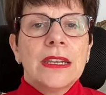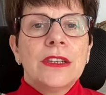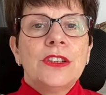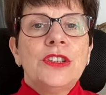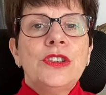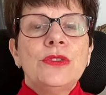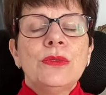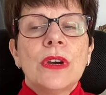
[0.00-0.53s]

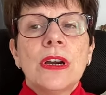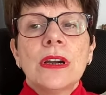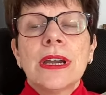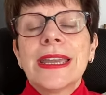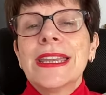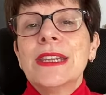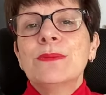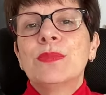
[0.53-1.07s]
You are
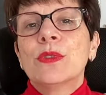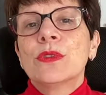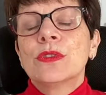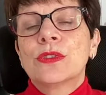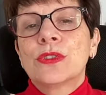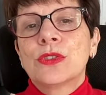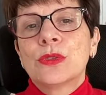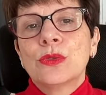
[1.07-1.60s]
able
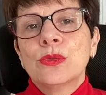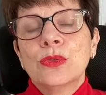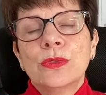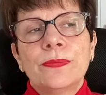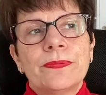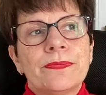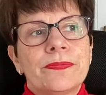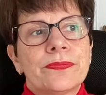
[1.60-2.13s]

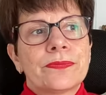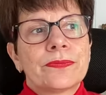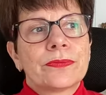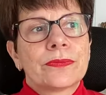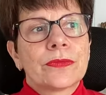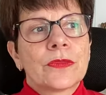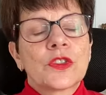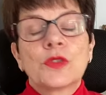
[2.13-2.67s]
to
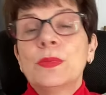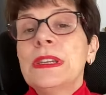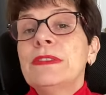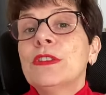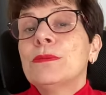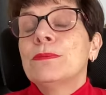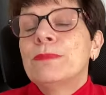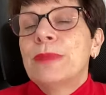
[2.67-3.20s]
to be
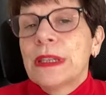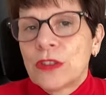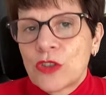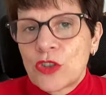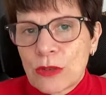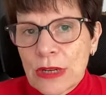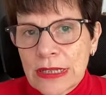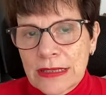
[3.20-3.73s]
even better
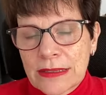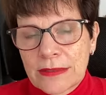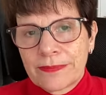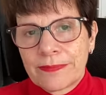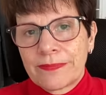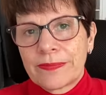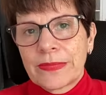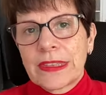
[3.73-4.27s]
dressed
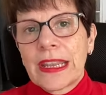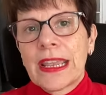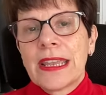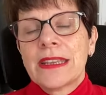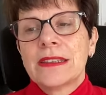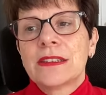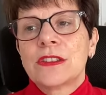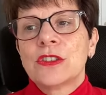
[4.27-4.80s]

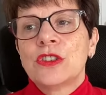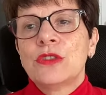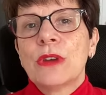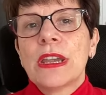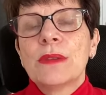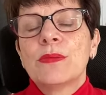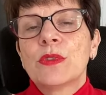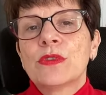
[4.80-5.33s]
and you are
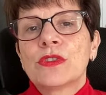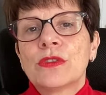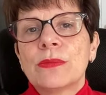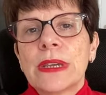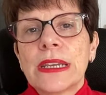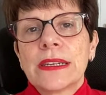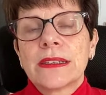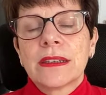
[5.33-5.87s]
able to
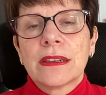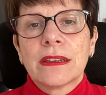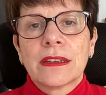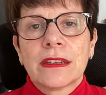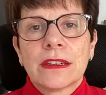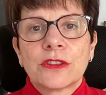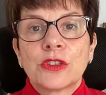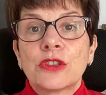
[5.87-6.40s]
make
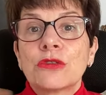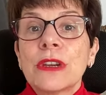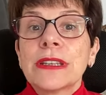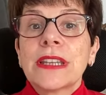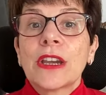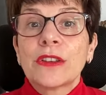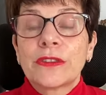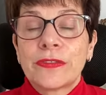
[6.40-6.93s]
uh, to create
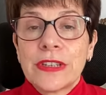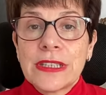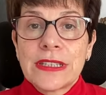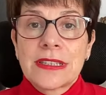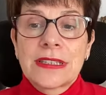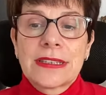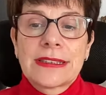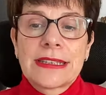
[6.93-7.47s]

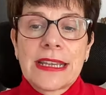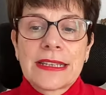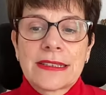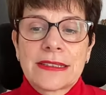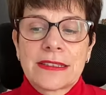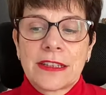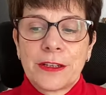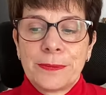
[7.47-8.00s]
outfits
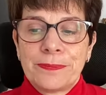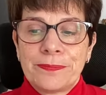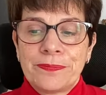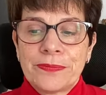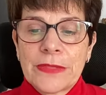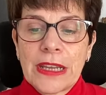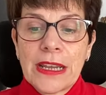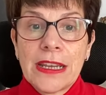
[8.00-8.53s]
that um,
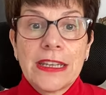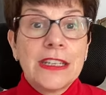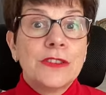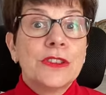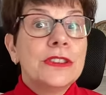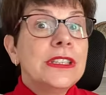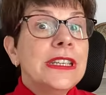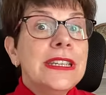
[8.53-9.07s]
in
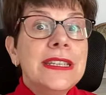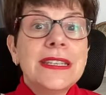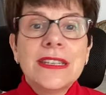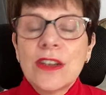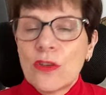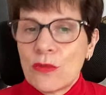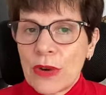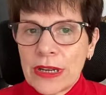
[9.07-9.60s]
an
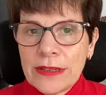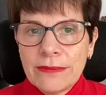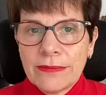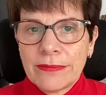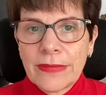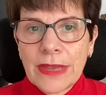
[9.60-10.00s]
easier way